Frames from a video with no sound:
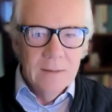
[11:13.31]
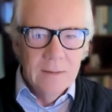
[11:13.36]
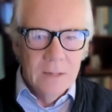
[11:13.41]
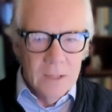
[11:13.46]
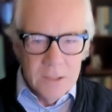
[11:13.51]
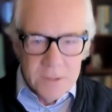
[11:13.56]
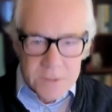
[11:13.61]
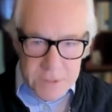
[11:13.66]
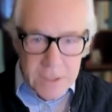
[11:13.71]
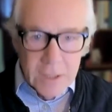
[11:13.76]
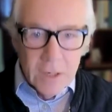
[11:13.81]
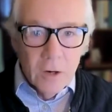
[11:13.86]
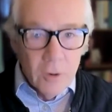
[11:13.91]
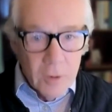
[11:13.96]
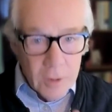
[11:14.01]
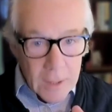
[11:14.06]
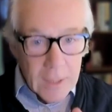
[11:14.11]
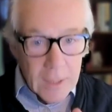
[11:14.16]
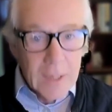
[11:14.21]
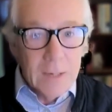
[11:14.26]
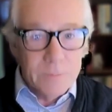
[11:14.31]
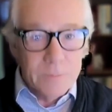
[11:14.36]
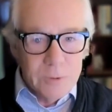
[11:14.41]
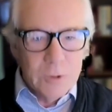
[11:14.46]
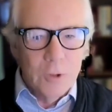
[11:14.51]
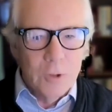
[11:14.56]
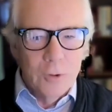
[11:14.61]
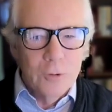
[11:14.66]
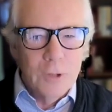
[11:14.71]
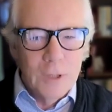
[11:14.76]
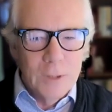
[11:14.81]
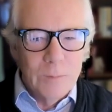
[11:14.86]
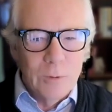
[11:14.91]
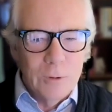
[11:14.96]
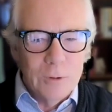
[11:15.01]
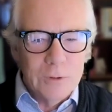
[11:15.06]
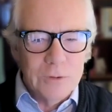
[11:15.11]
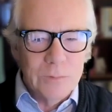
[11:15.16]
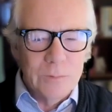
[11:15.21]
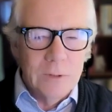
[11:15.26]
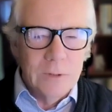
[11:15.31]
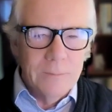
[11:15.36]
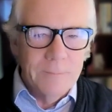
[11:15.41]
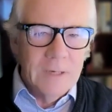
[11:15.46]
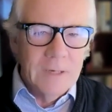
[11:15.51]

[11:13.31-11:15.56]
and it's now absolutely possible.